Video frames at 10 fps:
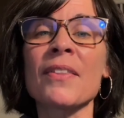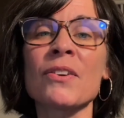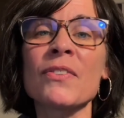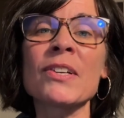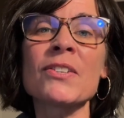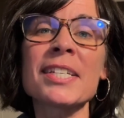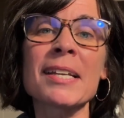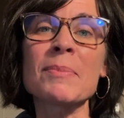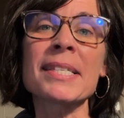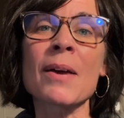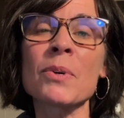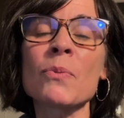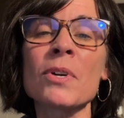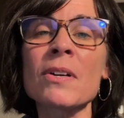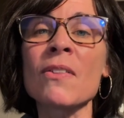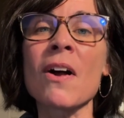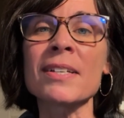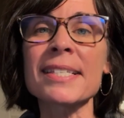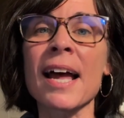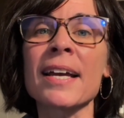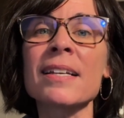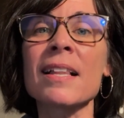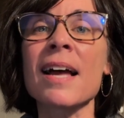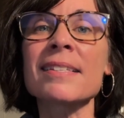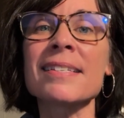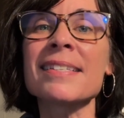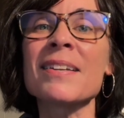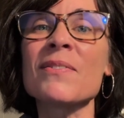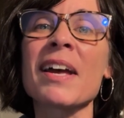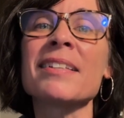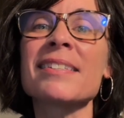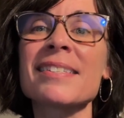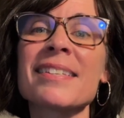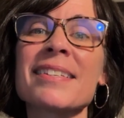their fingertips that would work alongside classes and events.